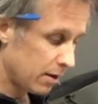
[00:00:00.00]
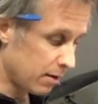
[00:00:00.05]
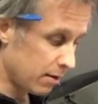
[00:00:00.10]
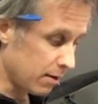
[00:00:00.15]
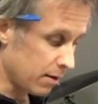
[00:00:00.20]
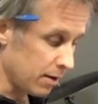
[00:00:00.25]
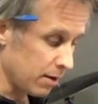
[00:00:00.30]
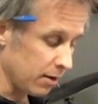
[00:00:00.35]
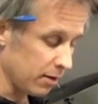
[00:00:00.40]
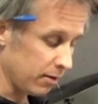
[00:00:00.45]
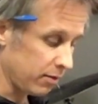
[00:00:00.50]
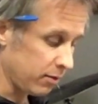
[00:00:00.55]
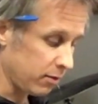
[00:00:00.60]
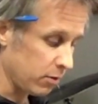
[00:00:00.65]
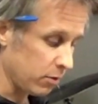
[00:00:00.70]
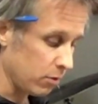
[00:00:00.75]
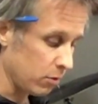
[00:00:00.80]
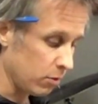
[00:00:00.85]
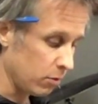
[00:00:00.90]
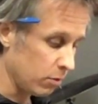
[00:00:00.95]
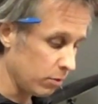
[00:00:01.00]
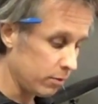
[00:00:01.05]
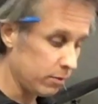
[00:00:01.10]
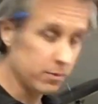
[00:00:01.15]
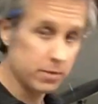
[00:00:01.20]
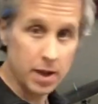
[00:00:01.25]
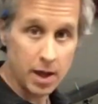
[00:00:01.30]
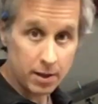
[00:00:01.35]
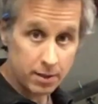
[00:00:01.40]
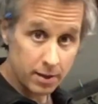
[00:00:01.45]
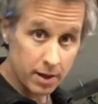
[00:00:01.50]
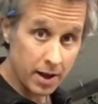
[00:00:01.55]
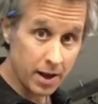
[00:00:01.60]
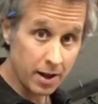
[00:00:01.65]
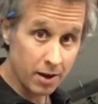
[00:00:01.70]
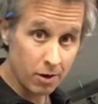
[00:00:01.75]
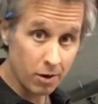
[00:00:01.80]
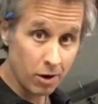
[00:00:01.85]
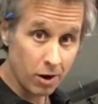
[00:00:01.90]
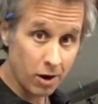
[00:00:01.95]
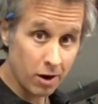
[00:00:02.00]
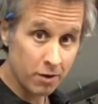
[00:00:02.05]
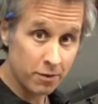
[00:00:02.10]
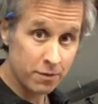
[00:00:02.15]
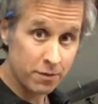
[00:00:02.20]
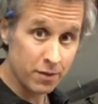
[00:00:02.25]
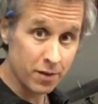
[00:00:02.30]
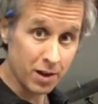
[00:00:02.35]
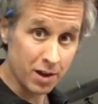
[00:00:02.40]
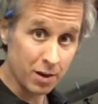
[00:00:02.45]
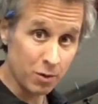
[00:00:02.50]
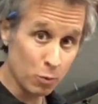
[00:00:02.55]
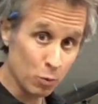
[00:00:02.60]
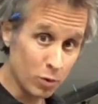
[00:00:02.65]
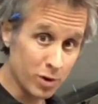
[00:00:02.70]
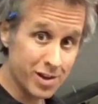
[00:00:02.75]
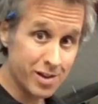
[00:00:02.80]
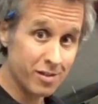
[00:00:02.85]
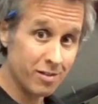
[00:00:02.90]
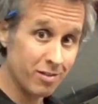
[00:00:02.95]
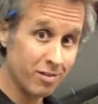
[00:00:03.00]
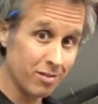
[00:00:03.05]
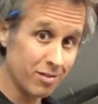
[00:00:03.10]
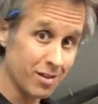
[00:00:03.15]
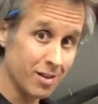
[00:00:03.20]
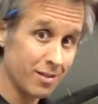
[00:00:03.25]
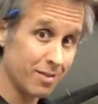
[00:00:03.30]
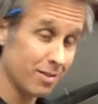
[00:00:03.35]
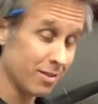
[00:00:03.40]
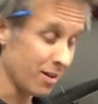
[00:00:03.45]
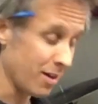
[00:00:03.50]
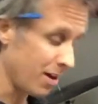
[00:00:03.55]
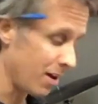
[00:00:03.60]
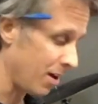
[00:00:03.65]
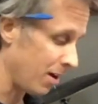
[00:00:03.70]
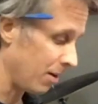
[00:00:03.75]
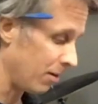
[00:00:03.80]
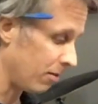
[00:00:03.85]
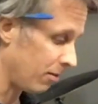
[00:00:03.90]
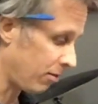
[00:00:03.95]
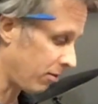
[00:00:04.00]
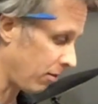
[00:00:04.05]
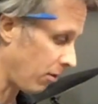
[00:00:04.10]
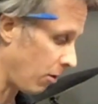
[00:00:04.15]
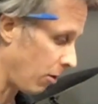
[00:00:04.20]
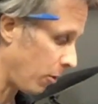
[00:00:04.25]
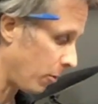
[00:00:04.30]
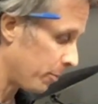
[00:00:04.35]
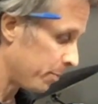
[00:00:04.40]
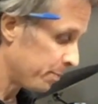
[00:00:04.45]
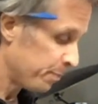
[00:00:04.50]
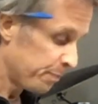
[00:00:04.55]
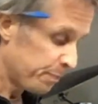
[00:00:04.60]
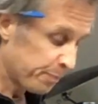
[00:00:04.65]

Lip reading: is to take the head off and reseat the head. So